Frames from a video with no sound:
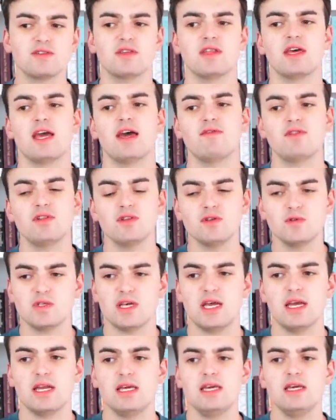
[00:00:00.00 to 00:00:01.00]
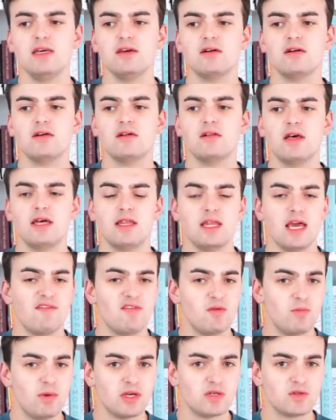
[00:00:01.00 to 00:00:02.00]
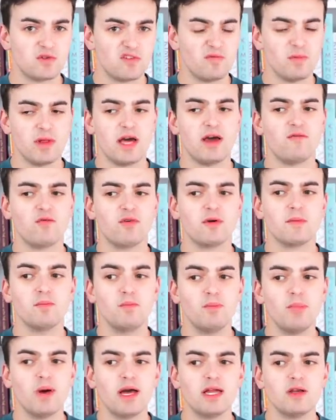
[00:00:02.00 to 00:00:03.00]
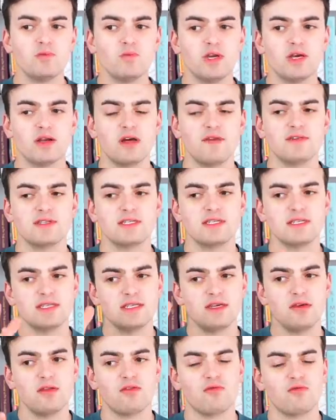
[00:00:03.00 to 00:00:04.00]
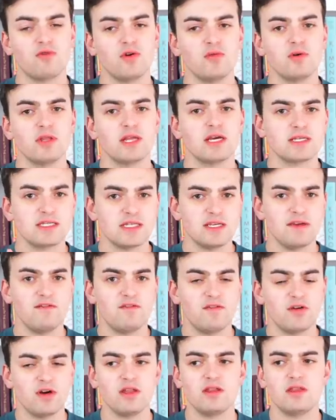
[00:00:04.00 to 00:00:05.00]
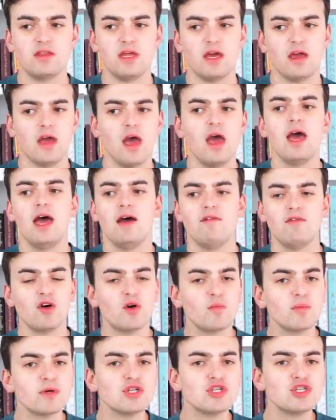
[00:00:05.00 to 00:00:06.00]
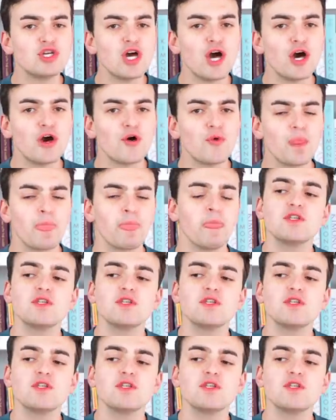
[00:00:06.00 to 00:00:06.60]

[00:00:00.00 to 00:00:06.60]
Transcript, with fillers: So they have the lucite heel and they have the big sort of platform, but we can obviously see through and like see foot. They have an open toe.